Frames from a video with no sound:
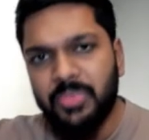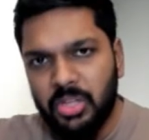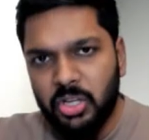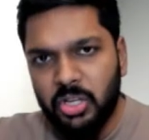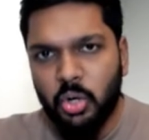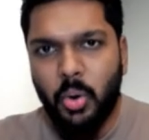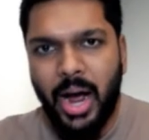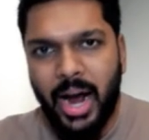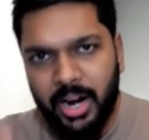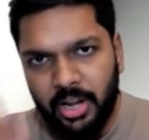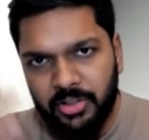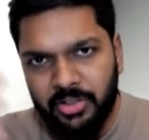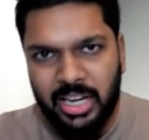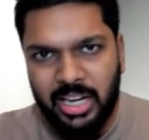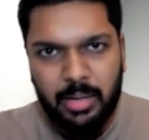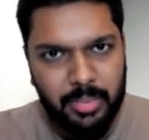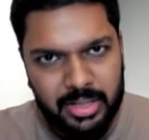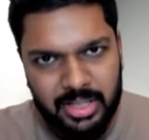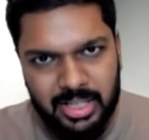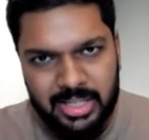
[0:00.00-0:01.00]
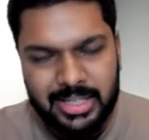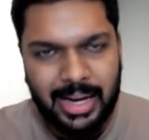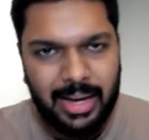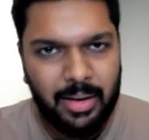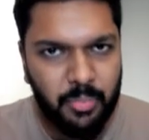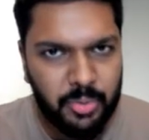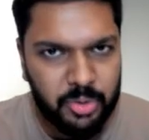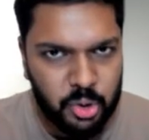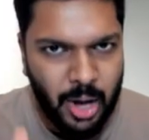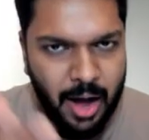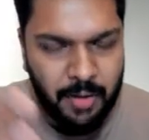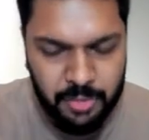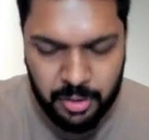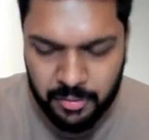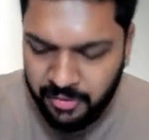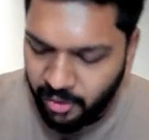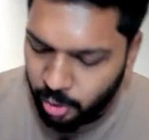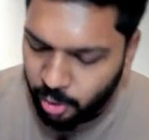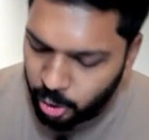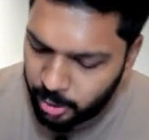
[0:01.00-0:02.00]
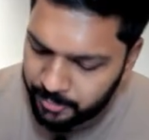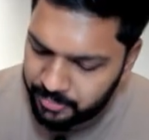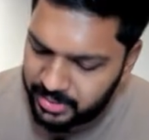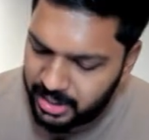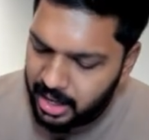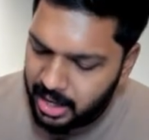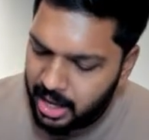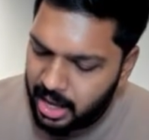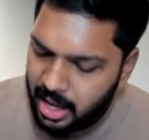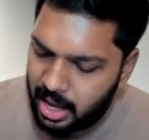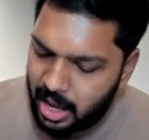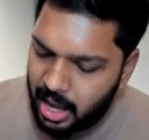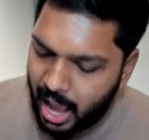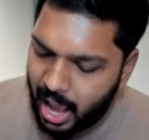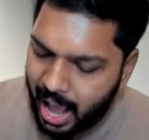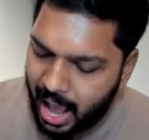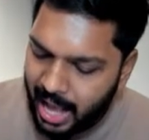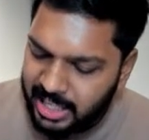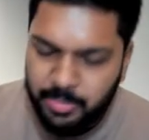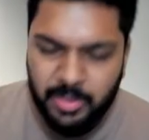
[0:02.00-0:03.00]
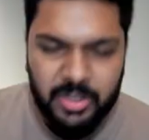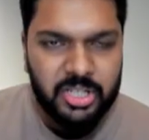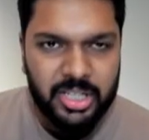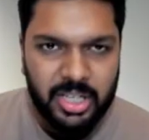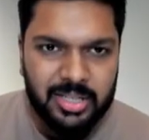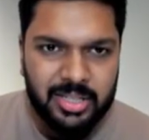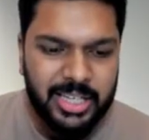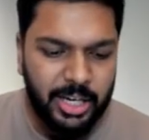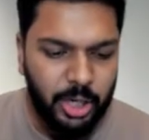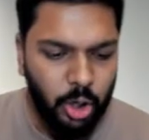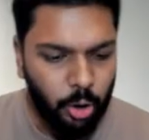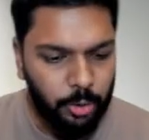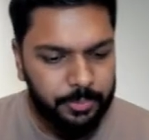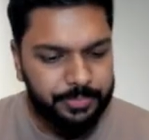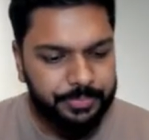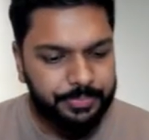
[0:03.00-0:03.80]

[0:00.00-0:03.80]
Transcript: you had a 3 months time which you have to follow as per GST law.